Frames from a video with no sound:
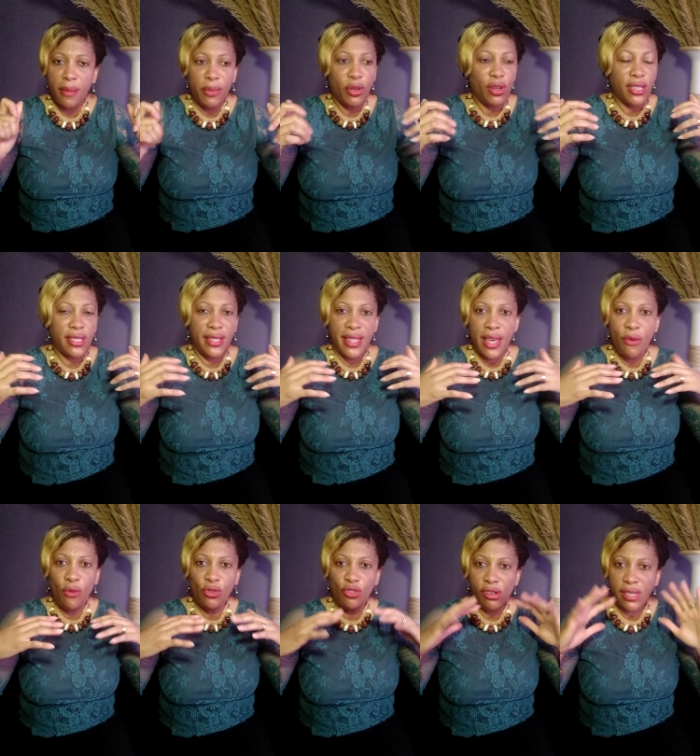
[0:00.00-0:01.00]
Because they
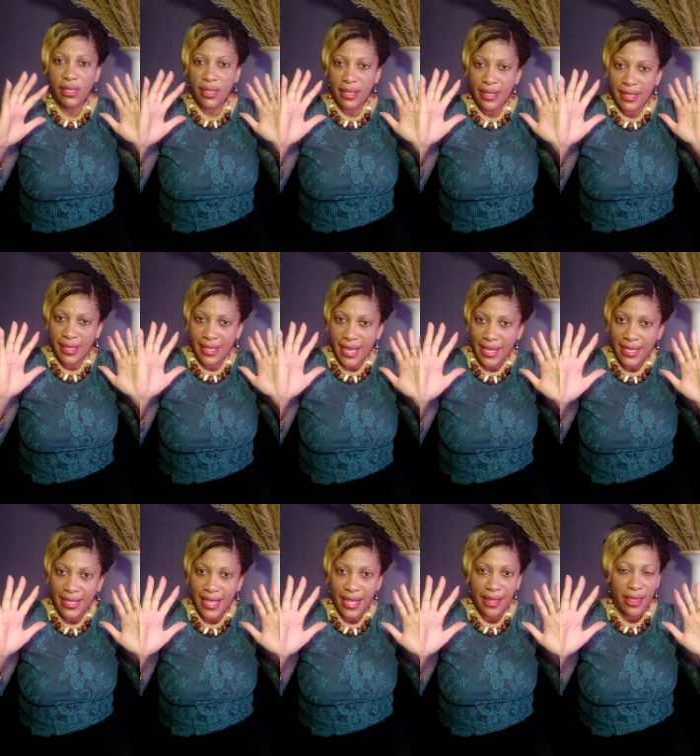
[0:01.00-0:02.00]
will just
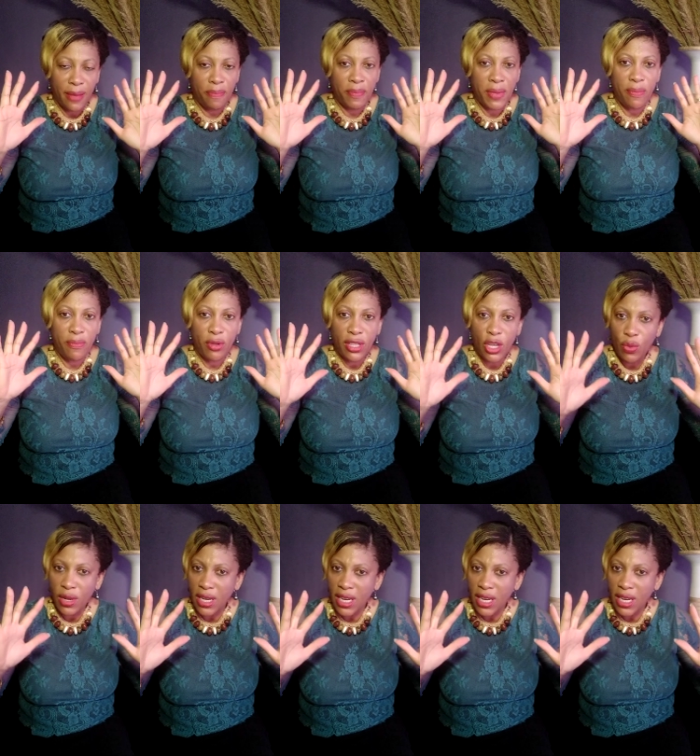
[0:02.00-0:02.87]
sense that the people that we're